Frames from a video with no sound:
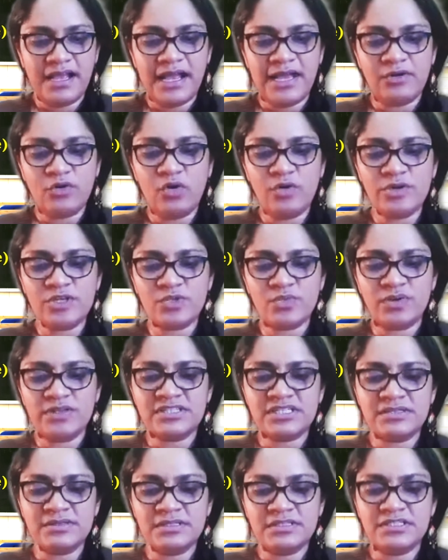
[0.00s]
and always
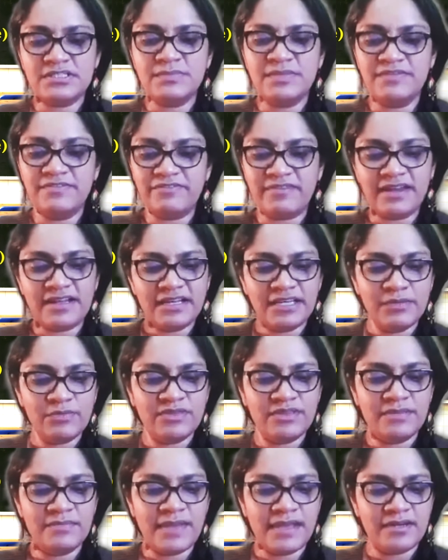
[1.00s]
wanted to be friendly
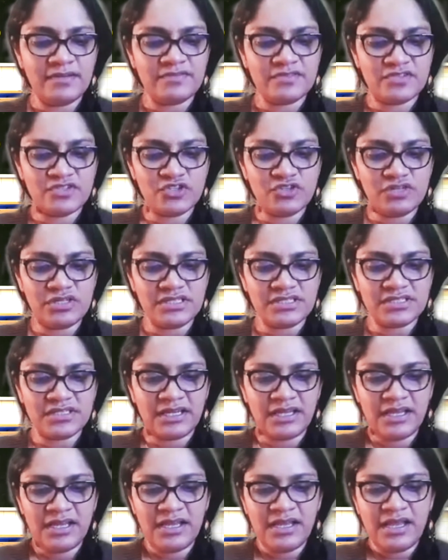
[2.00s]
with the men of the street,
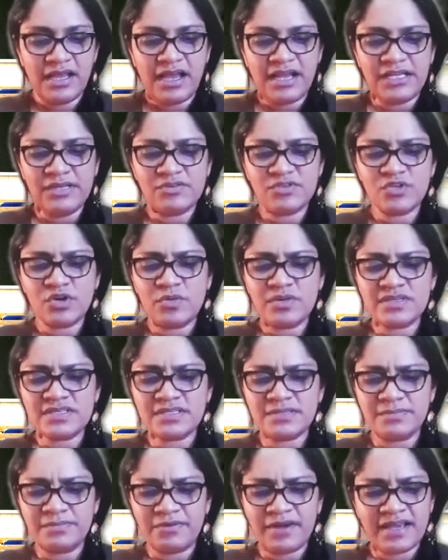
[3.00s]
and he was always
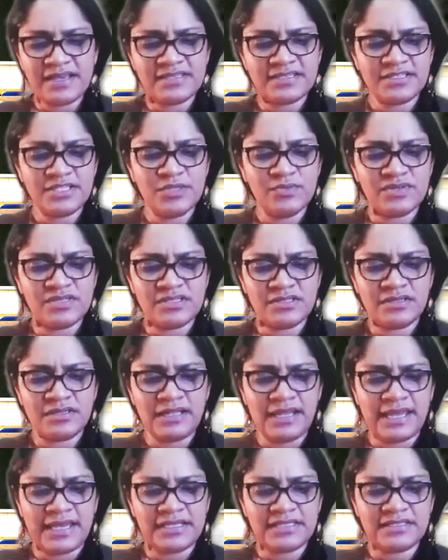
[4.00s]
surprised that he was not
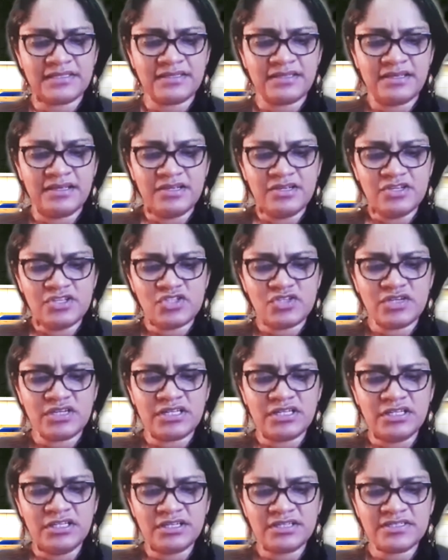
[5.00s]
liked. So
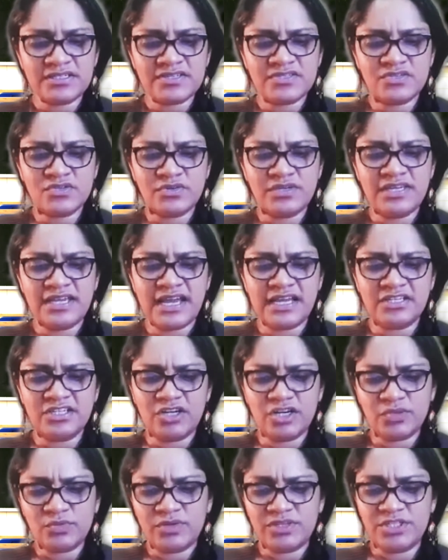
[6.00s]
it looked as though he had
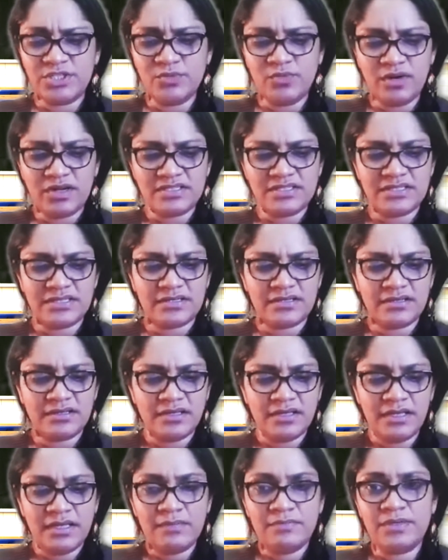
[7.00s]
got what he wanted.
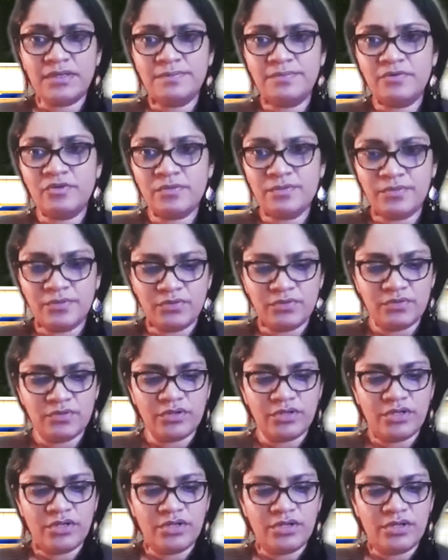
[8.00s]
But Popo